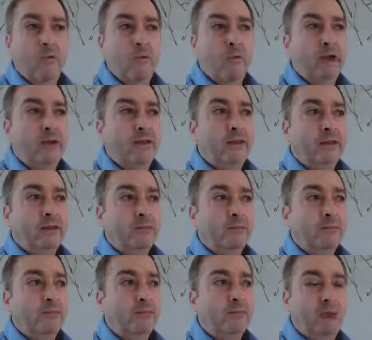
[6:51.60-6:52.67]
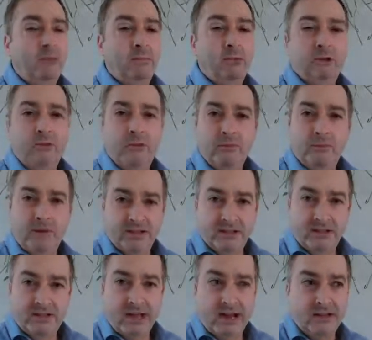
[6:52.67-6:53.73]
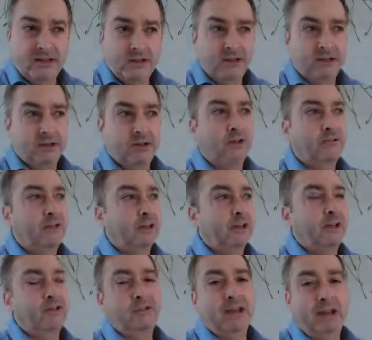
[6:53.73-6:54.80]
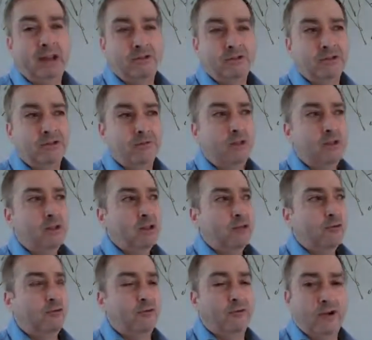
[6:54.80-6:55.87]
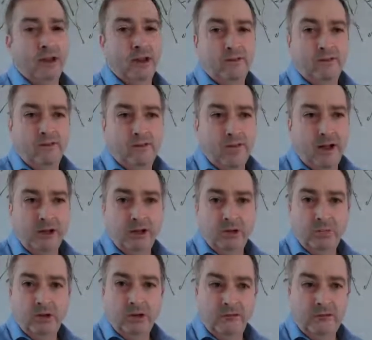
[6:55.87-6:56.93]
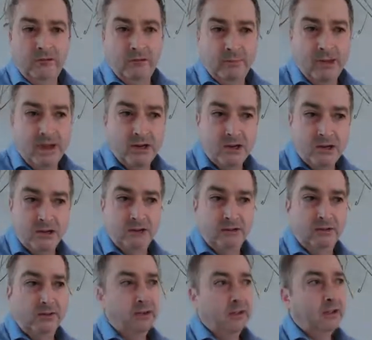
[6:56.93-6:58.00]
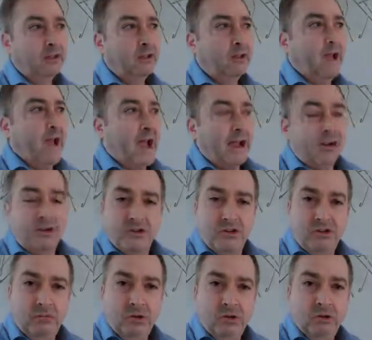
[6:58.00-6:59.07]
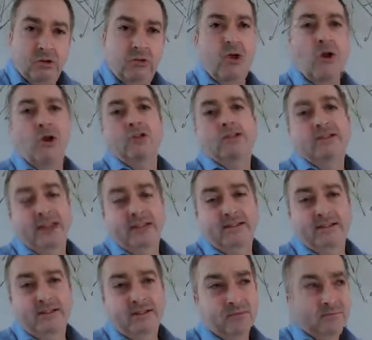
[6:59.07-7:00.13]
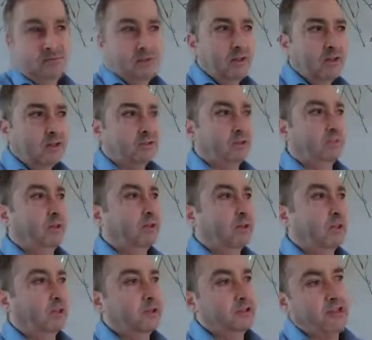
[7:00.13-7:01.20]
when people are doing presentations, they're often giving out some free and valuable information and actionable content, something that you